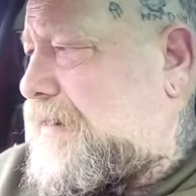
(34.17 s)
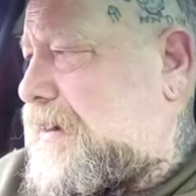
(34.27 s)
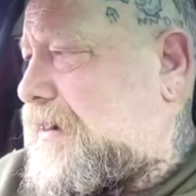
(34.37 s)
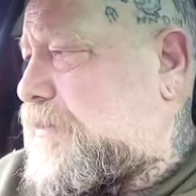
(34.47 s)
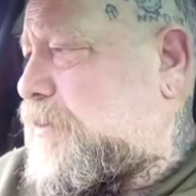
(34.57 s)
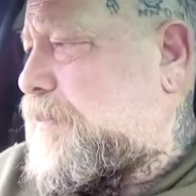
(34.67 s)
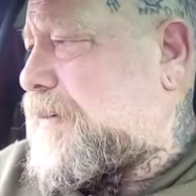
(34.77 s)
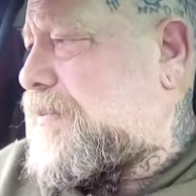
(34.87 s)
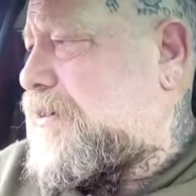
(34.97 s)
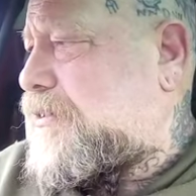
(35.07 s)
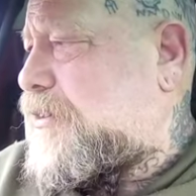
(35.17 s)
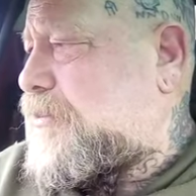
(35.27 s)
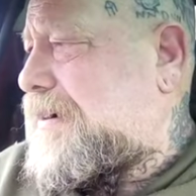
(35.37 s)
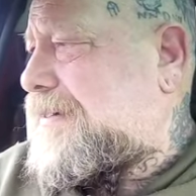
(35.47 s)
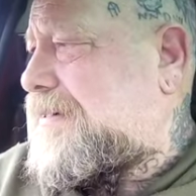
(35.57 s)
And where people are not
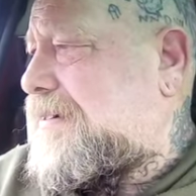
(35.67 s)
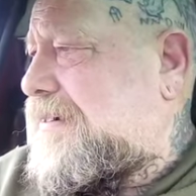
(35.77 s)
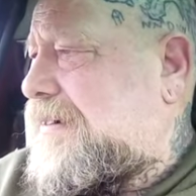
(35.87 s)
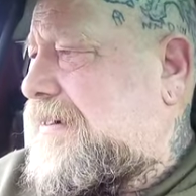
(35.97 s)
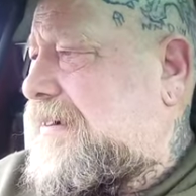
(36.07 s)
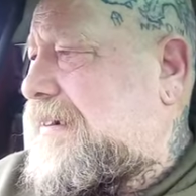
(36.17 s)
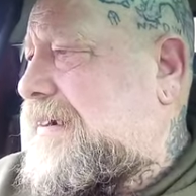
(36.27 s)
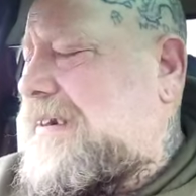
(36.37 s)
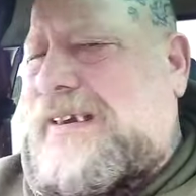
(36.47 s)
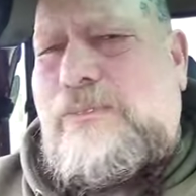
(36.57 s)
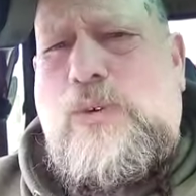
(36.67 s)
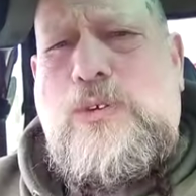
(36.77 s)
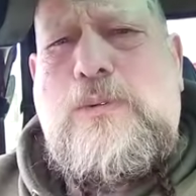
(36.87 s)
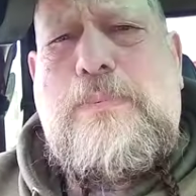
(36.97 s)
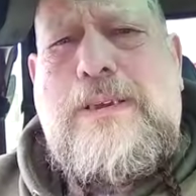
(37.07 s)
doing that, I've
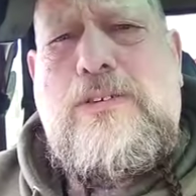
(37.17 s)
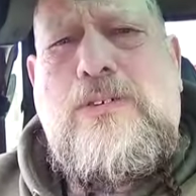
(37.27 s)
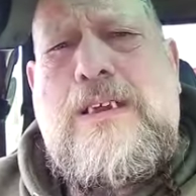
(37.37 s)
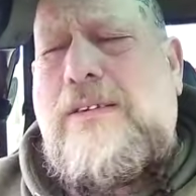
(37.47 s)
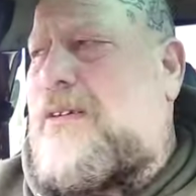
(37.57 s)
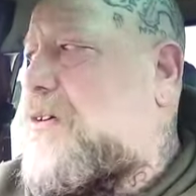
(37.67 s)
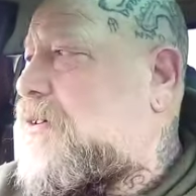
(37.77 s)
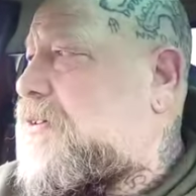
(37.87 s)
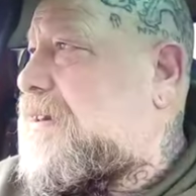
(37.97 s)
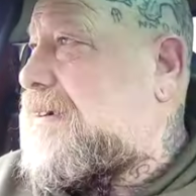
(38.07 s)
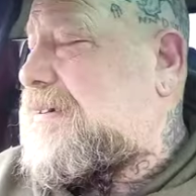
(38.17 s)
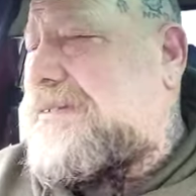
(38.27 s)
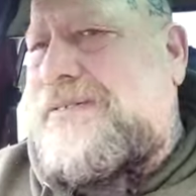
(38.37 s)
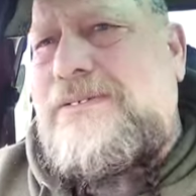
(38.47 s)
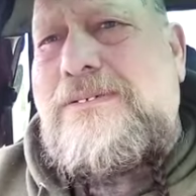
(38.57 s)
noticed the pigeons are getting a lot thinner.
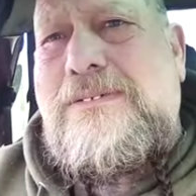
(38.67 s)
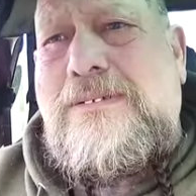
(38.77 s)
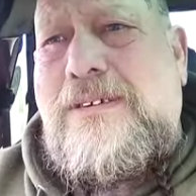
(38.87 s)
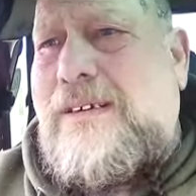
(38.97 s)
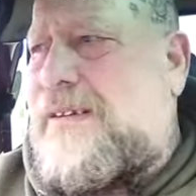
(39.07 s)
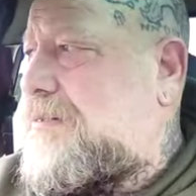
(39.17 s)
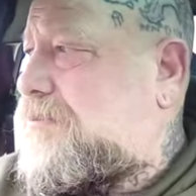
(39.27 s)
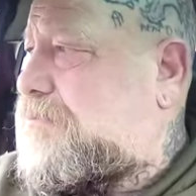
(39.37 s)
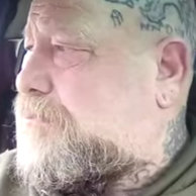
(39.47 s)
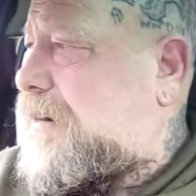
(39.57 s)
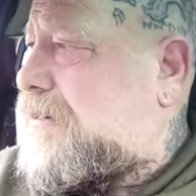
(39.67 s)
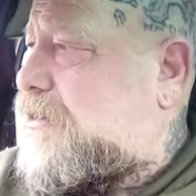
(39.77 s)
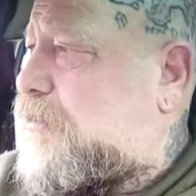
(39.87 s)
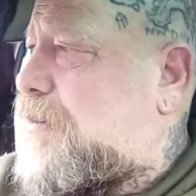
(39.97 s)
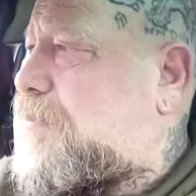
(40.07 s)
Um, but I
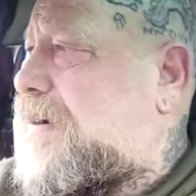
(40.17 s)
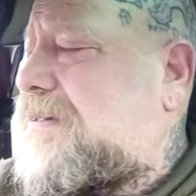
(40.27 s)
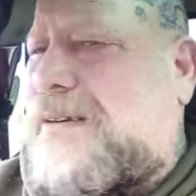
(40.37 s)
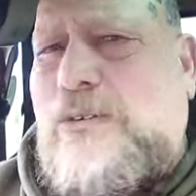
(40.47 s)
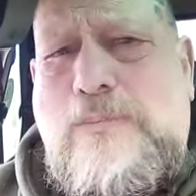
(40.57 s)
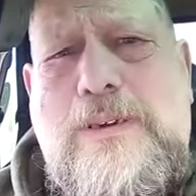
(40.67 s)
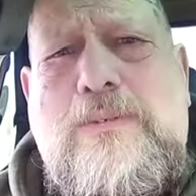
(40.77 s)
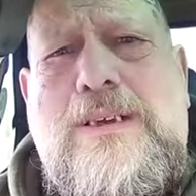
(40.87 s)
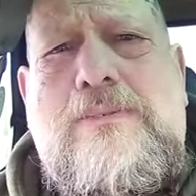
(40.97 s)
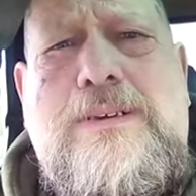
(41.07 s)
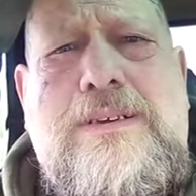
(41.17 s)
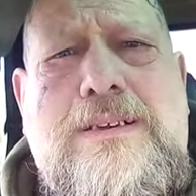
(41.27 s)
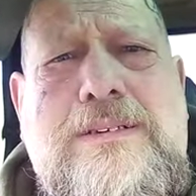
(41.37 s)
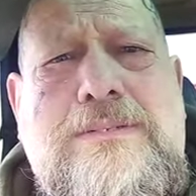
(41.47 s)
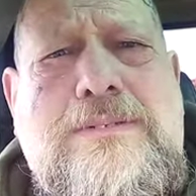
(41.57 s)
do my bit. I come down here every
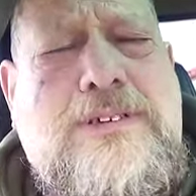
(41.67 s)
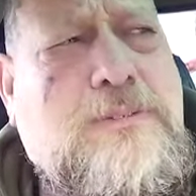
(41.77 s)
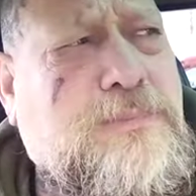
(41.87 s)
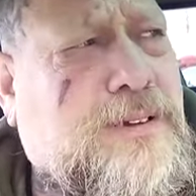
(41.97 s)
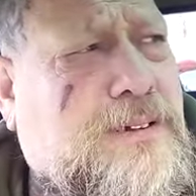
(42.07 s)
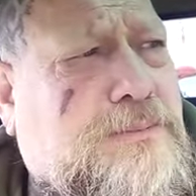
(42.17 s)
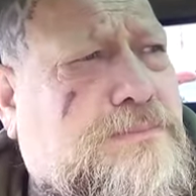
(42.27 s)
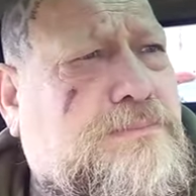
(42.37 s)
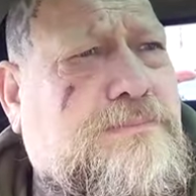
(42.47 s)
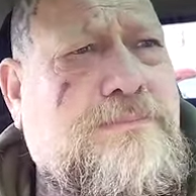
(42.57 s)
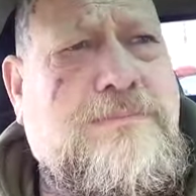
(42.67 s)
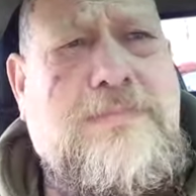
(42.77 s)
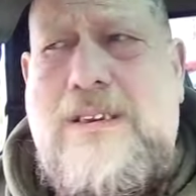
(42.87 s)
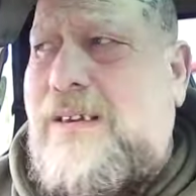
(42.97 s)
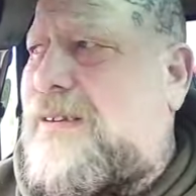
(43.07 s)
day, same time,
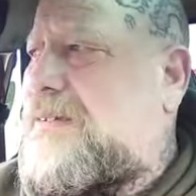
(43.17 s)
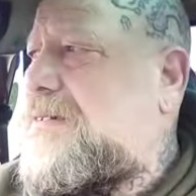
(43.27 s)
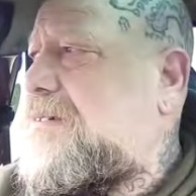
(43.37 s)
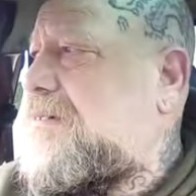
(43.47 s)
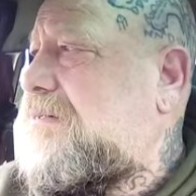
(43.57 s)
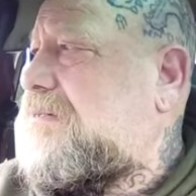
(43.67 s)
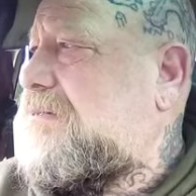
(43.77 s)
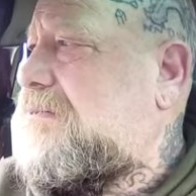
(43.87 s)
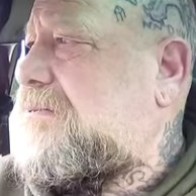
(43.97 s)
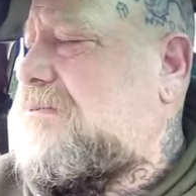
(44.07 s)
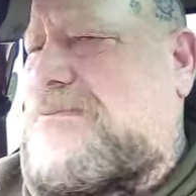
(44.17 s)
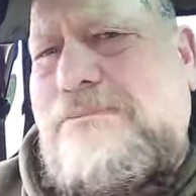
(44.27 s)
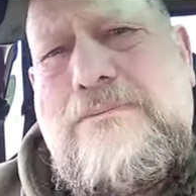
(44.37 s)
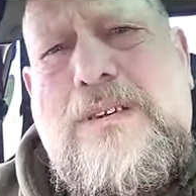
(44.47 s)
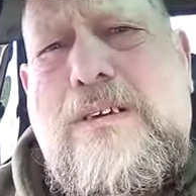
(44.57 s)
and
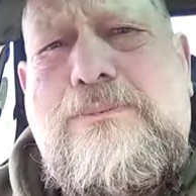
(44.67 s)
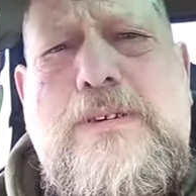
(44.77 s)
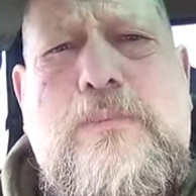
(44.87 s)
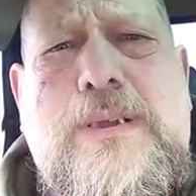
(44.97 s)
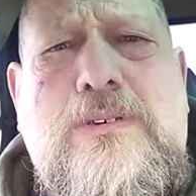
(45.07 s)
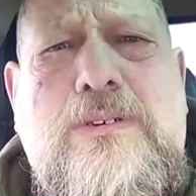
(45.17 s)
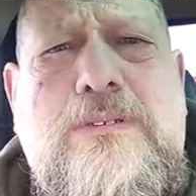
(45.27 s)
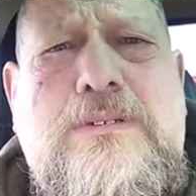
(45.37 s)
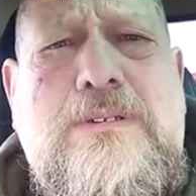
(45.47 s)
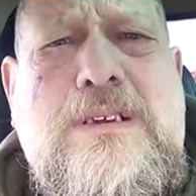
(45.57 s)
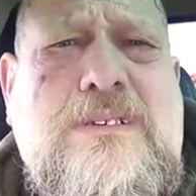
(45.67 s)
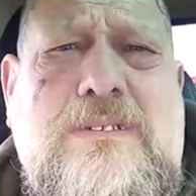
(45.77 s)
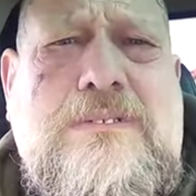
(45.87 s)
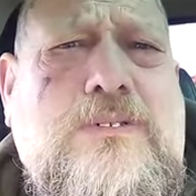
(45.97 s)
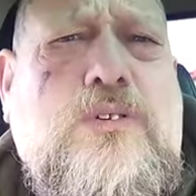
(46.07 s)
you know, I feed the pigeons. It
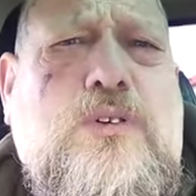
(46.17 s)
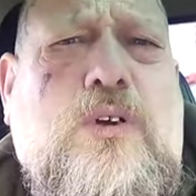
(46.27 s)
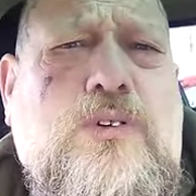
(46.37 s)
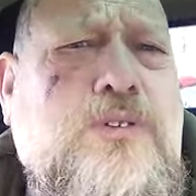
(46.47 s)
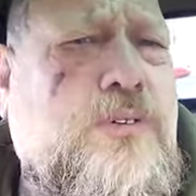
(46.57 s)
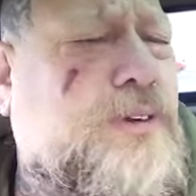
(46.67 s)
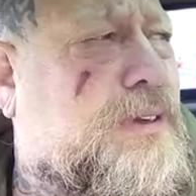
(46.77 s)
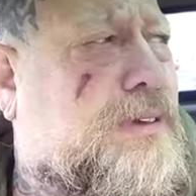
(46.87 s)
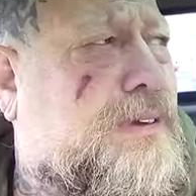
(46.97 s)
doesn't cost nothing.